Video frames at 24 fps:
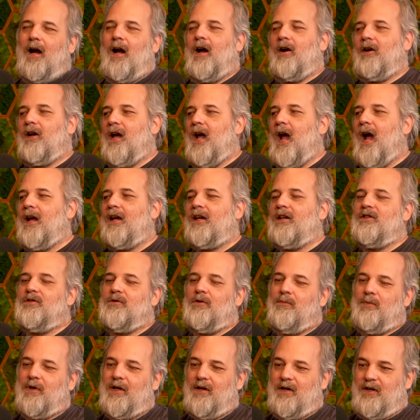Okay, I can do
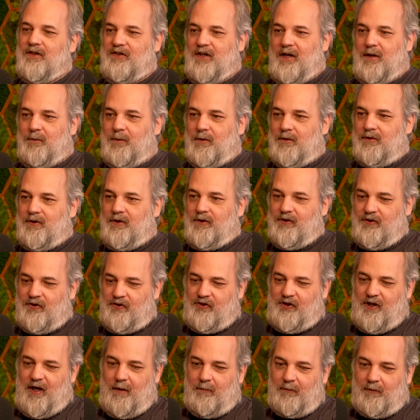a better example. You
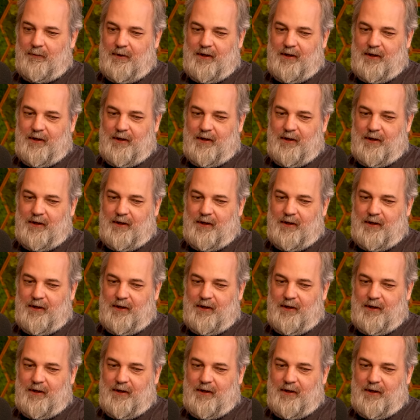just shamed